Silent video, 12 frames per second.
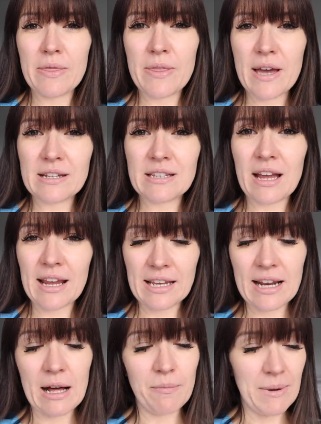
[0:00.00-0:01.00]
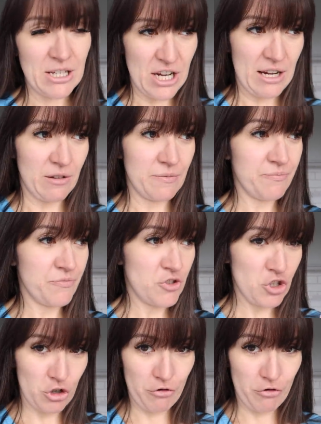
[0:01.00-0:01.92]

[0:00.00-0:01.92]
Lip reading: that I can help my channel to